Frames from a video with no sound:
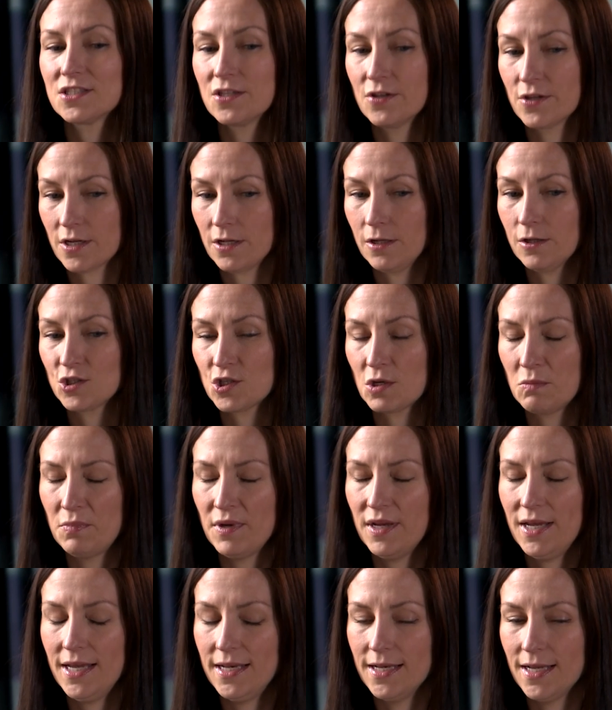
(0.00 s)
to the culture,
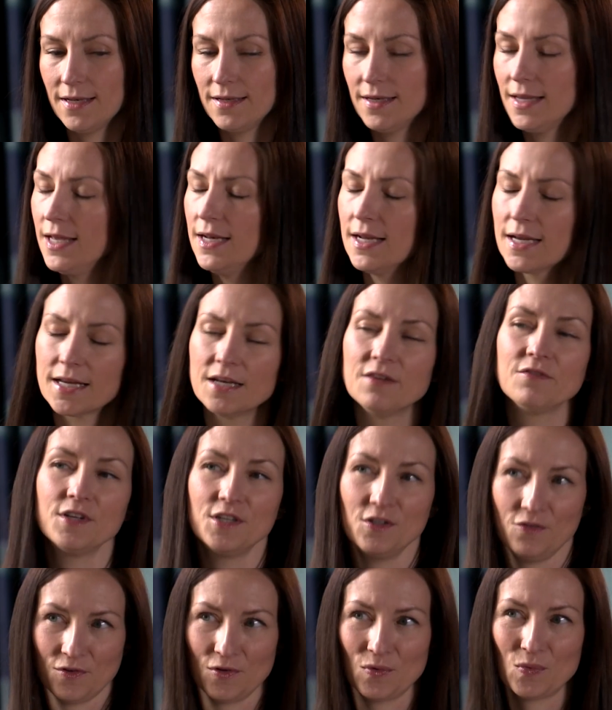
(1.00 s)
but in a kind of a
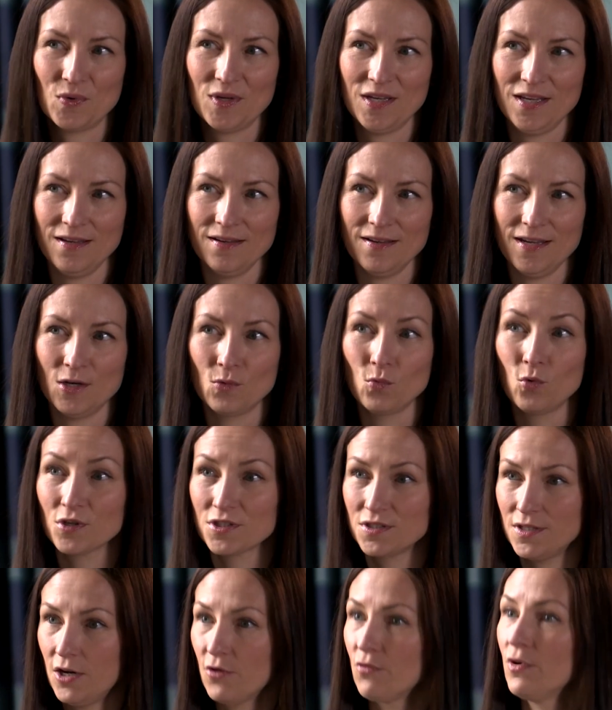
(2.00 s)
different way. It
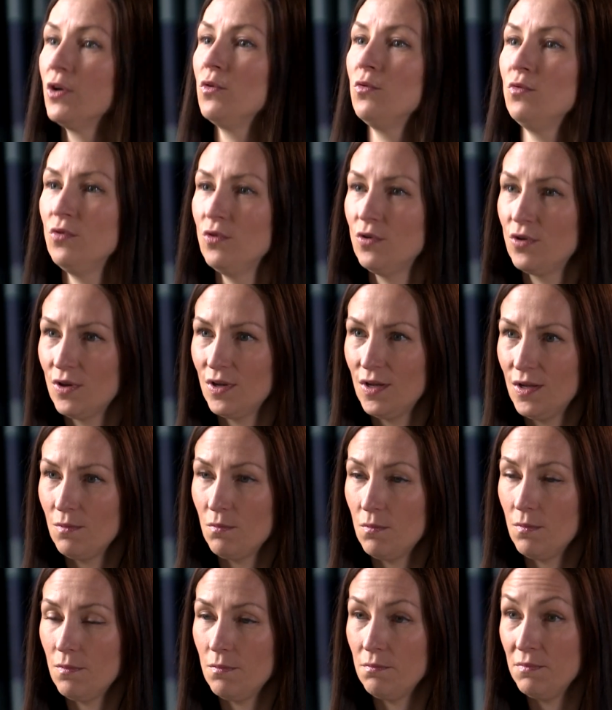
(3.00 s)
wasn't around
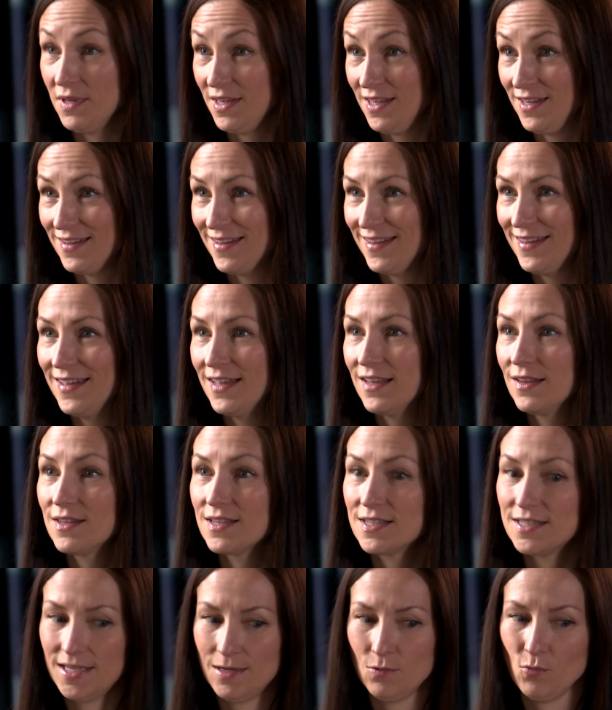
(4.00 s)
me the
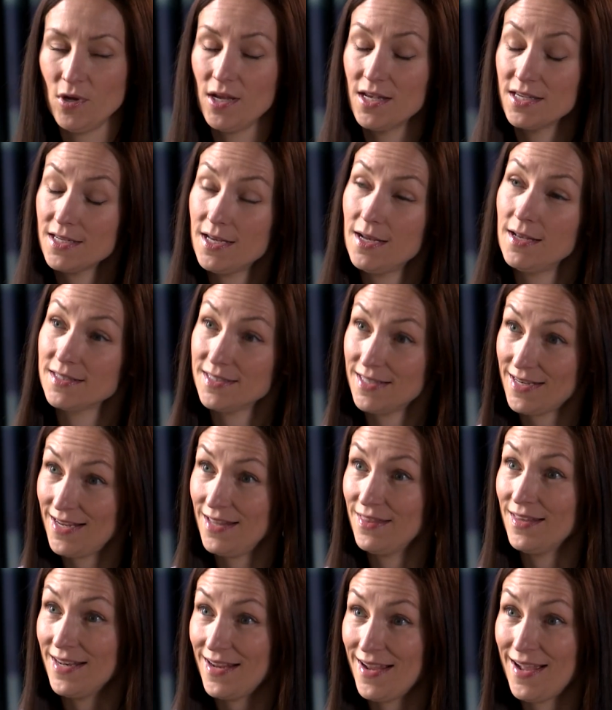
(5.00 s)
same way that
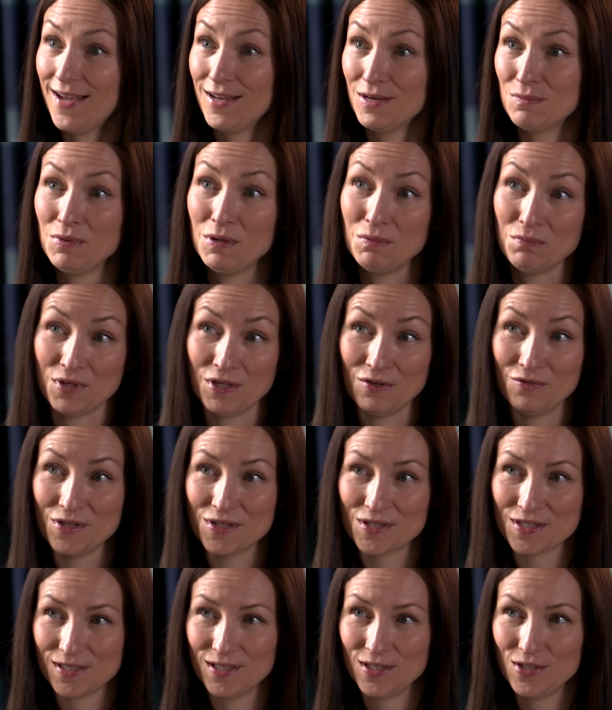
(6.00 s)
it had been
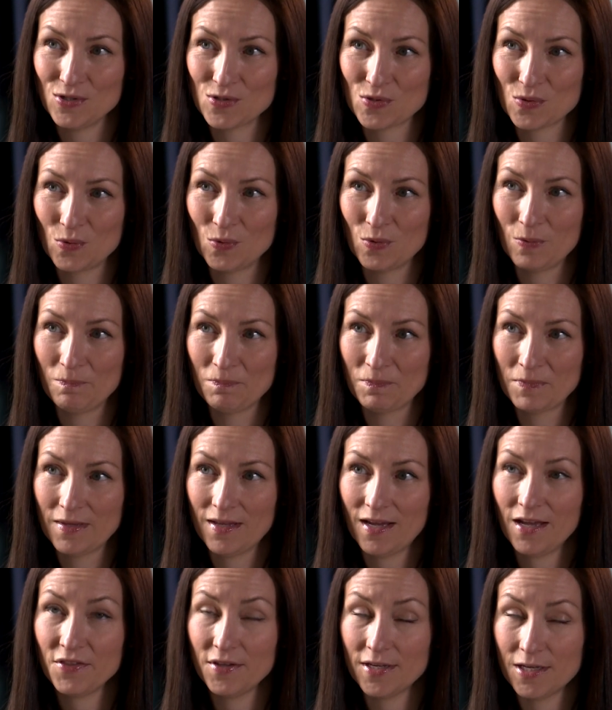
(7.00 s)
previously. So
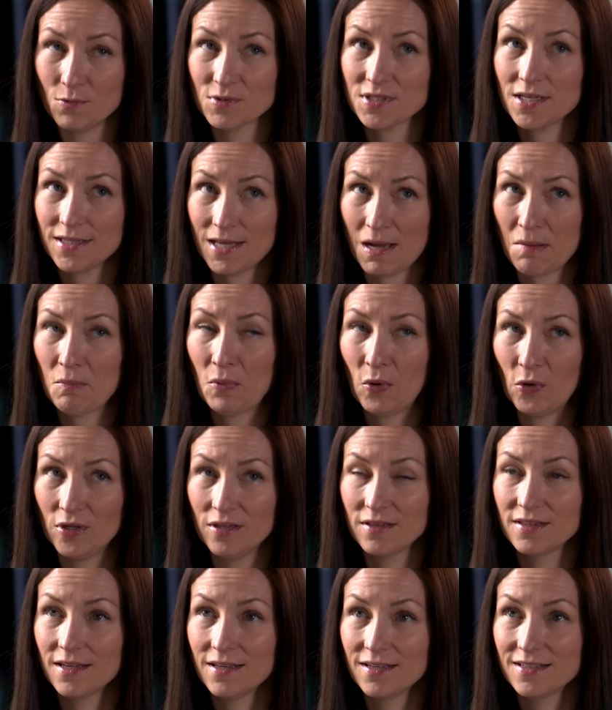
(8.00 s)
I think it was at that
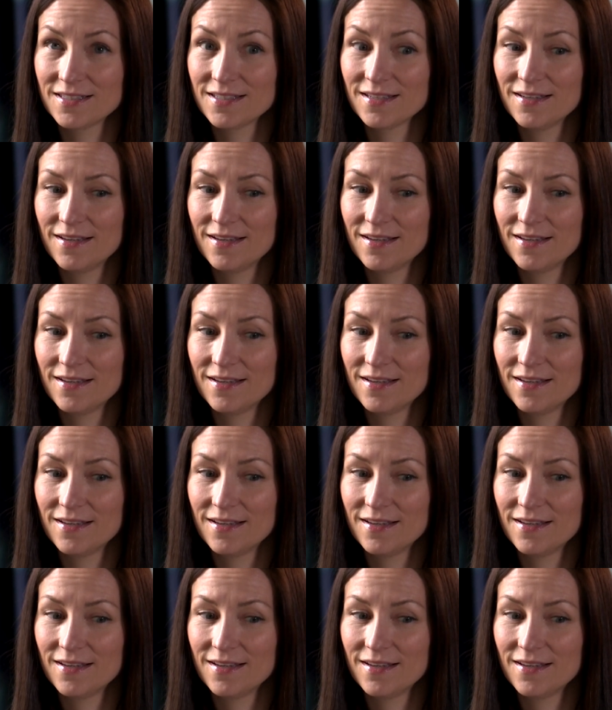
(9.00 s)
point that